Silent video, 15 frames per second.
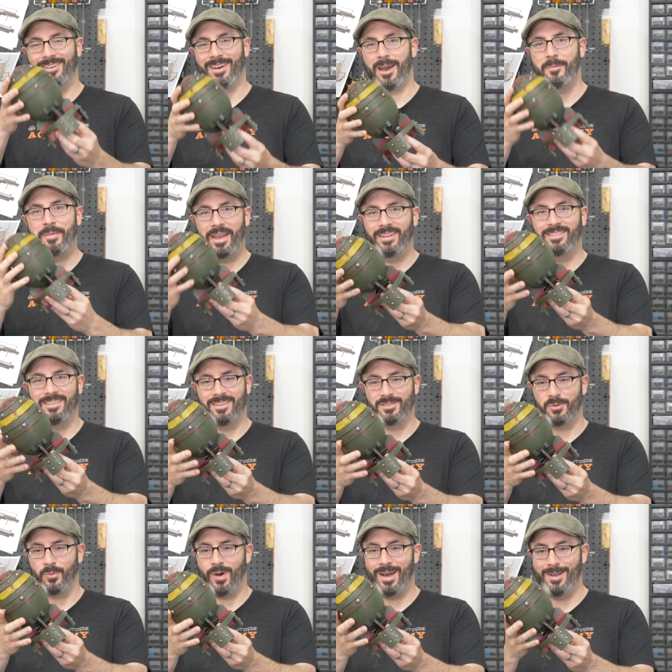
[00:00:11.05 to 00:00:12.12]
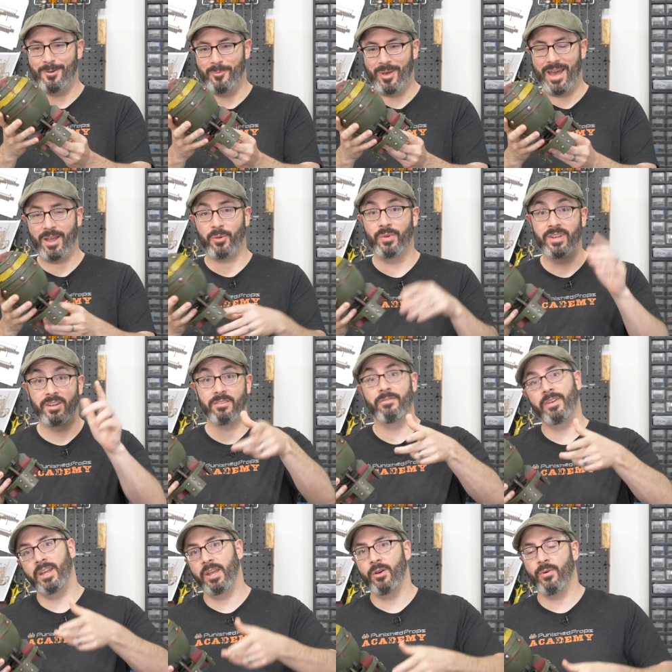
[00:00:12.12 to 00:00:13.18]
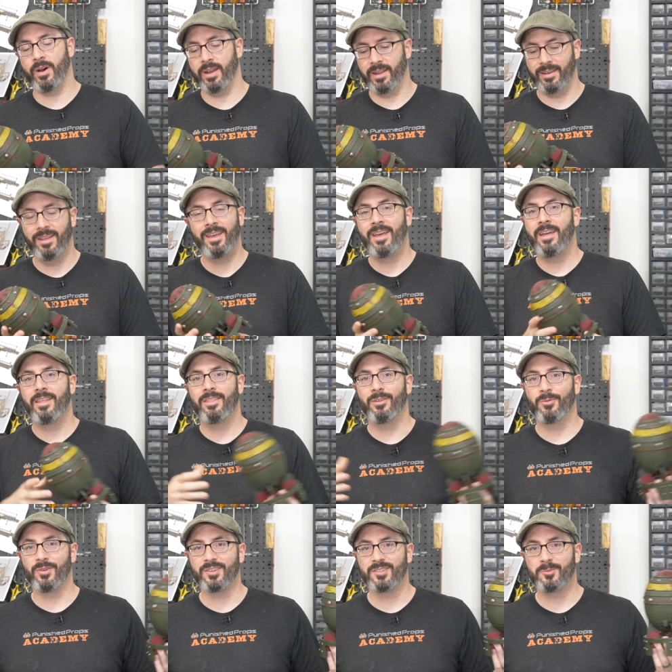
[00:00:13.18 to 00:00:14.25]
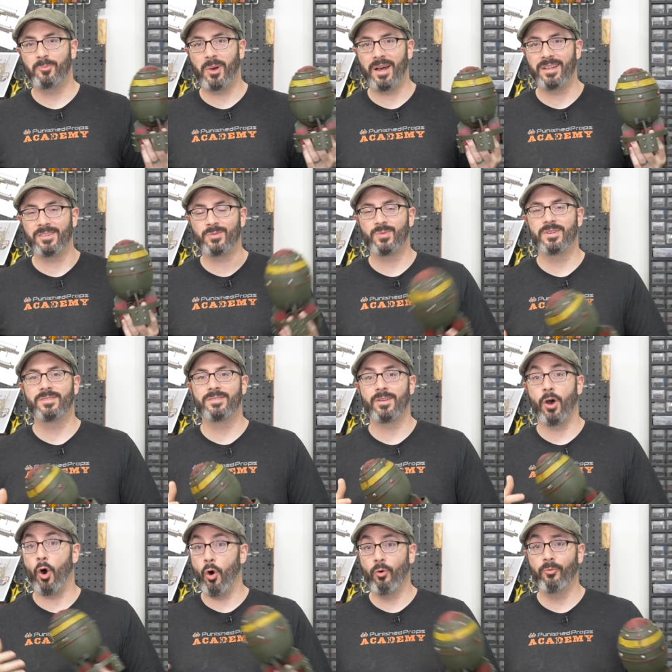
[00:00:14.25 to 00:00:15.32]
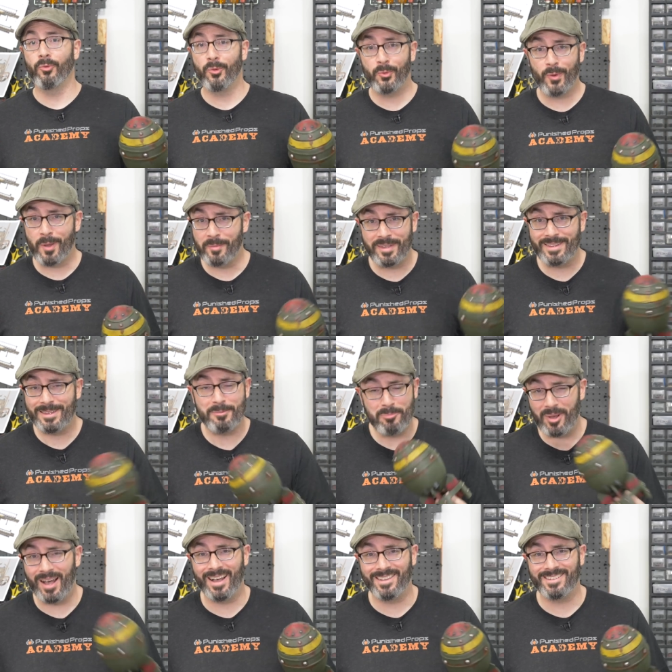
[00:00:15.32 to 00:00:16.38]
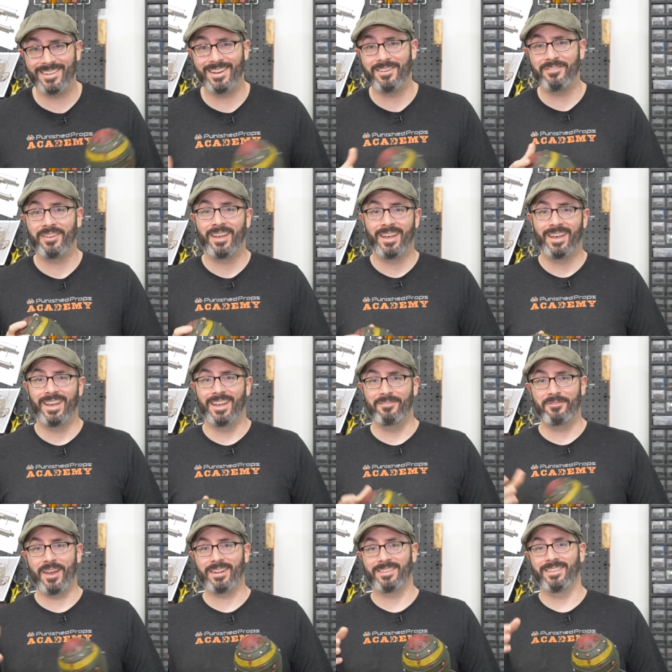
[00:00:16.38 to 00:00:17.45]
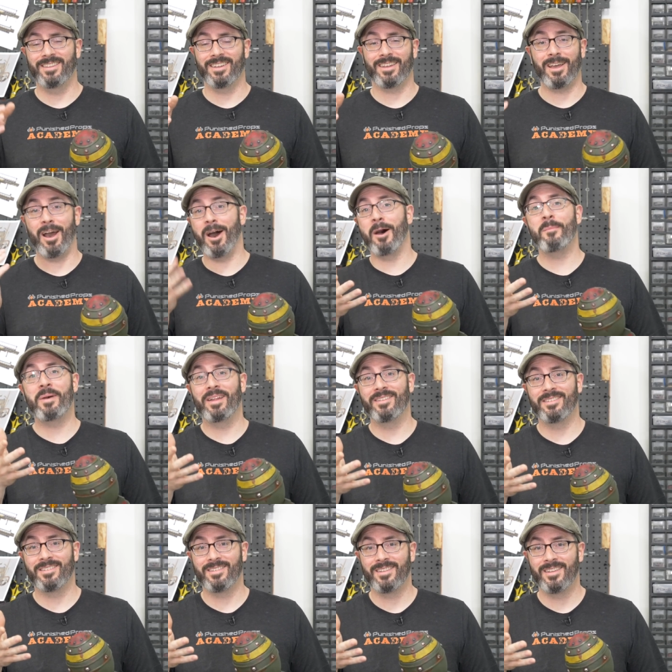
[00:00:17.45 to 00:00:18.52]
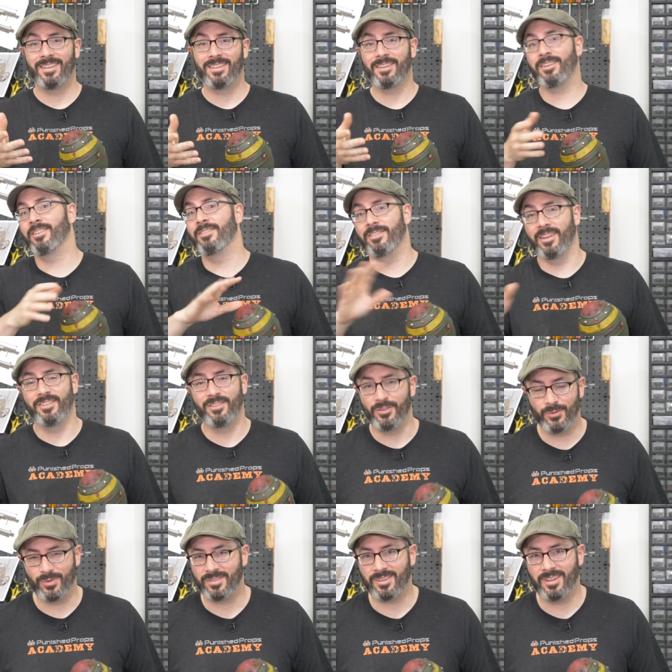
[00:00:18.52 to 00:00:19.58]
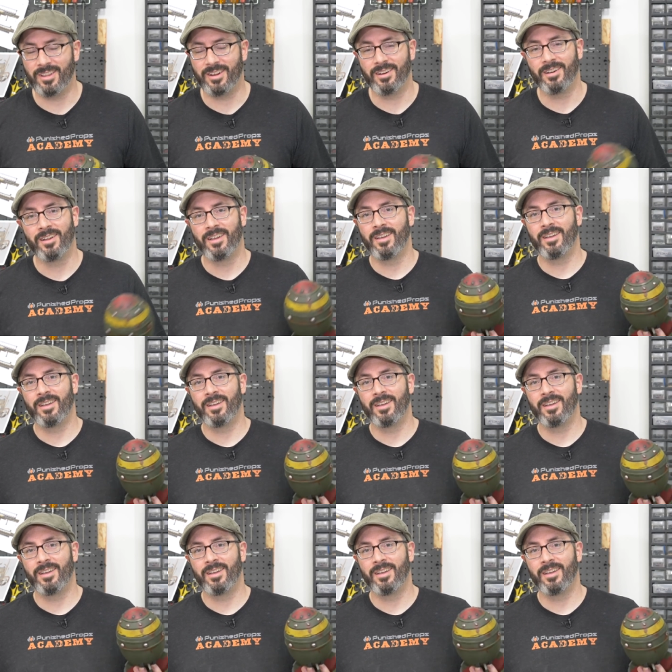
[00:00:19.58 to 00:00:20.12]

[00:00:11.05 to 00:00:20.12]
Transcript: I made this a while back. We did a video on it. The response was overwhelmingly positive. In fact, in the comments, the consensus was clear.